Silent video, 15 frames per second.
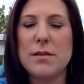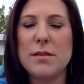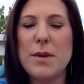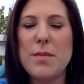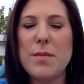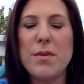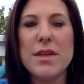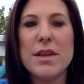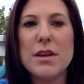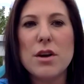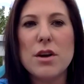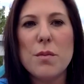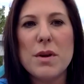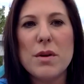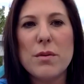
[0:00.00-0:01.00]
the people that
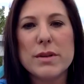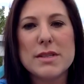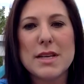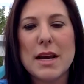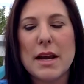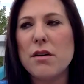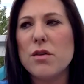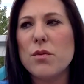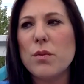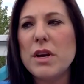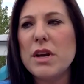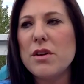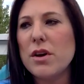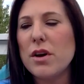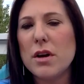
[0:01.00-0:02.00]
know me would say, Erin, what are
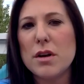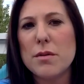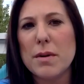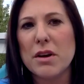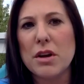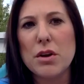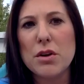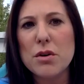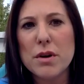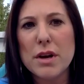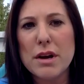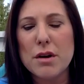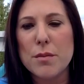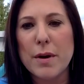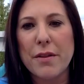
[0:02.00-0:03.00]
you talking about? You don't
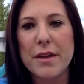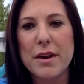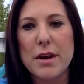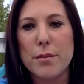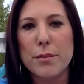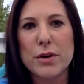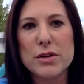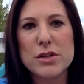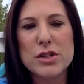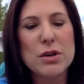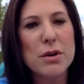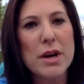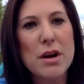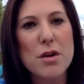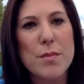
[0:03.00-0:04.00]
care about the numbers, you
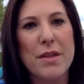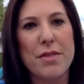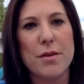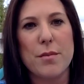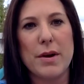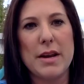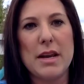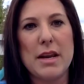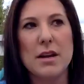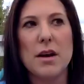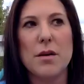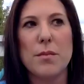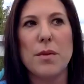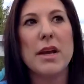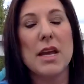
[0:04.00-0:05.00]
don't care about the money. And
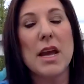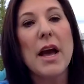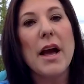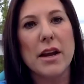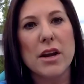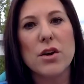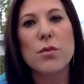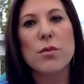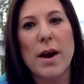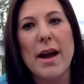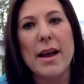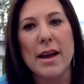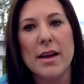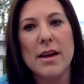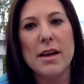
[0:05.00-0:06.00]
I'm like, yeah, you're
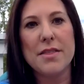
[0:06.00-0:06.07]
right.